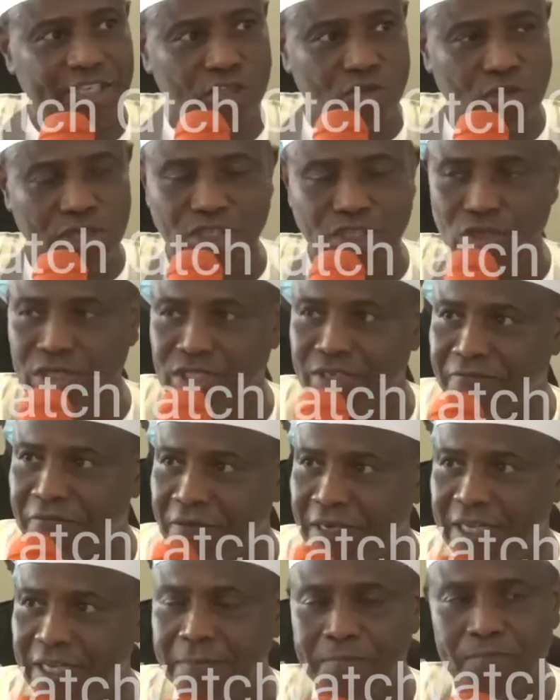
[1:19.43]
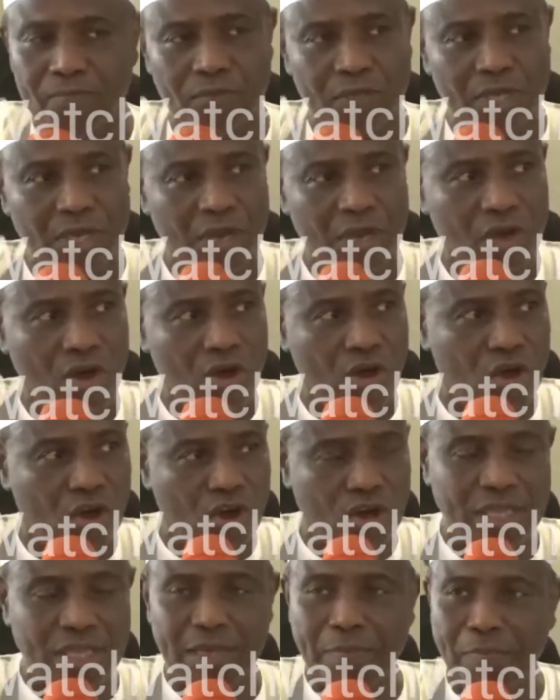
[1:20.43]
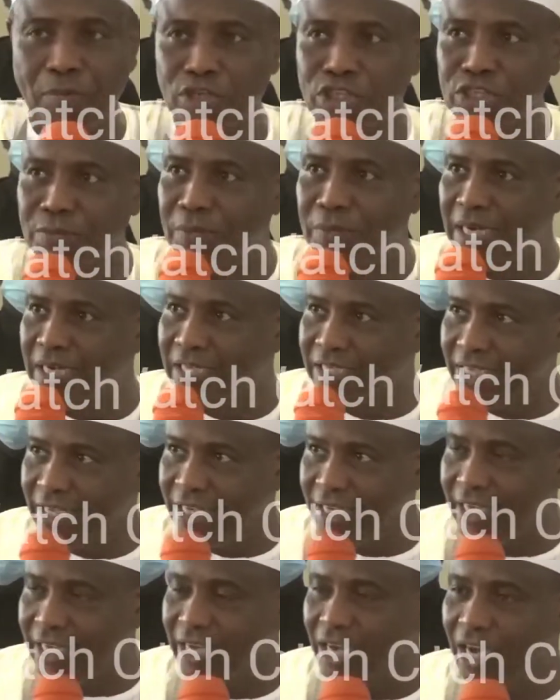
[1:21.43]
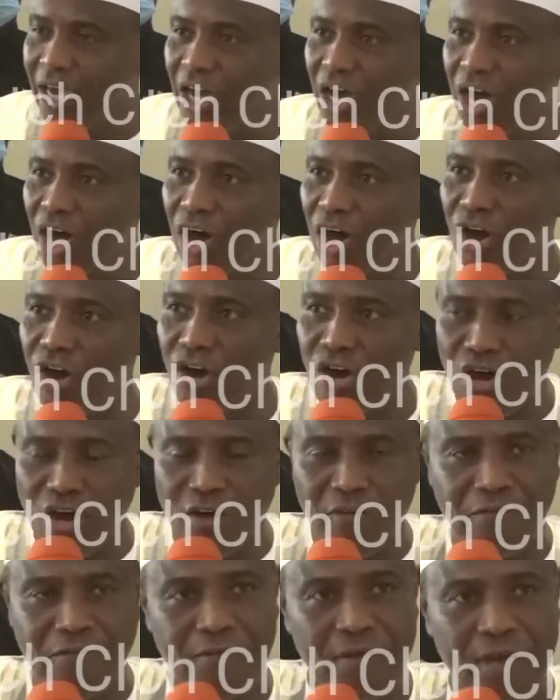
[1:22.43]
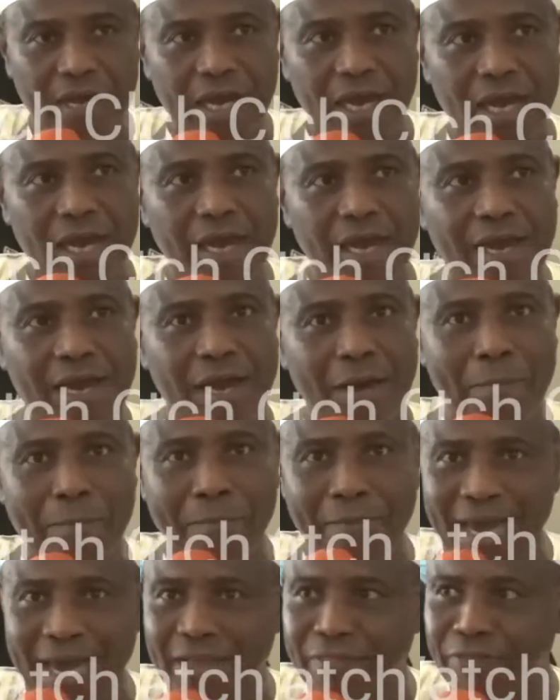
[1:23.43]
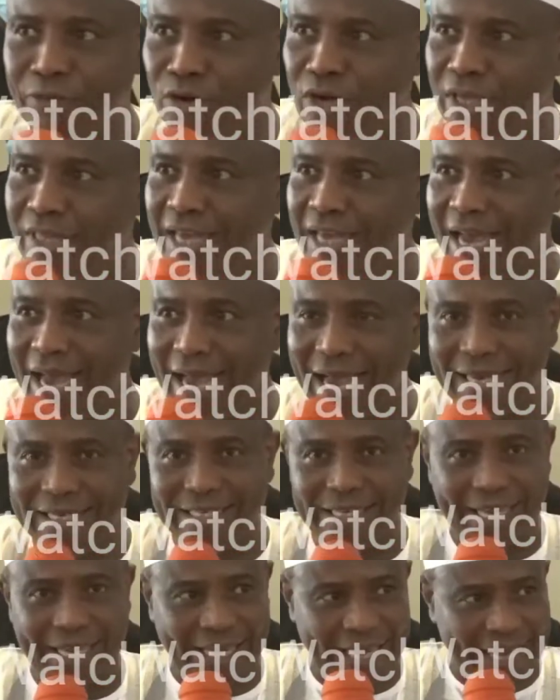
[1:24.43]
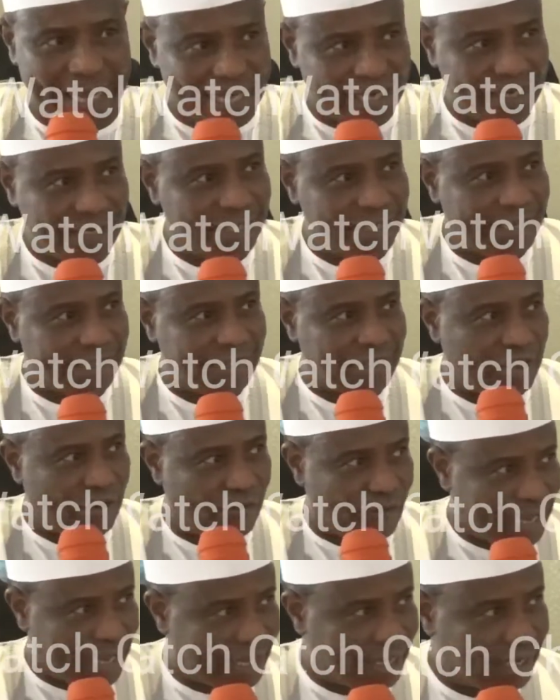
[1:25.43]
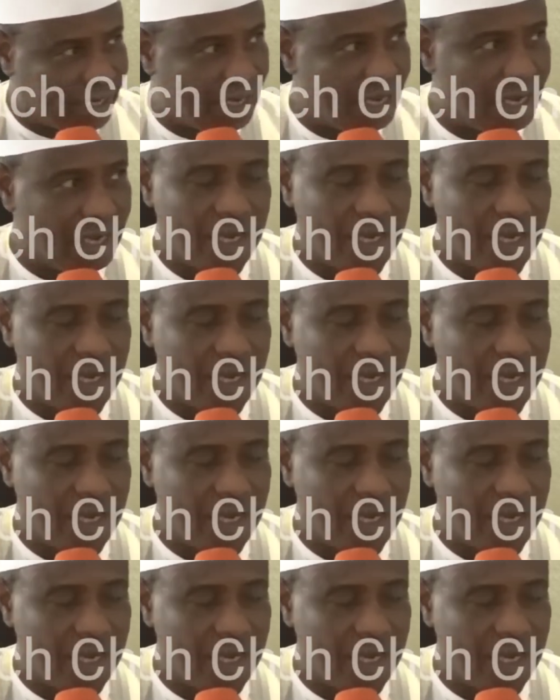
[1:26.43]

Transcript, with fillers: in twenty twenty-three, on the possibility of my throwing the hat again in the ring